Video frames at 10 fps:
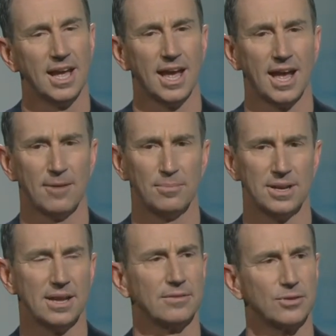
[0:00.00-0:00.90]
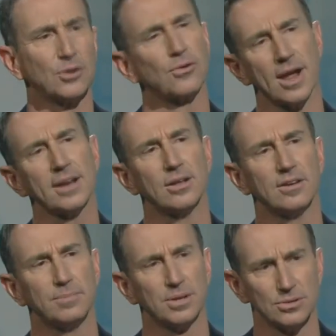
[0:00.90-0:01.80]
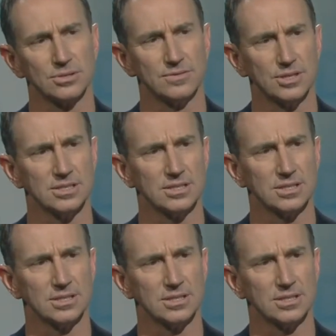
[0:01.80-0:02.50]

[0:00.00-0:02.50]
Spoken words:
But now I've got a great life because of Jesus.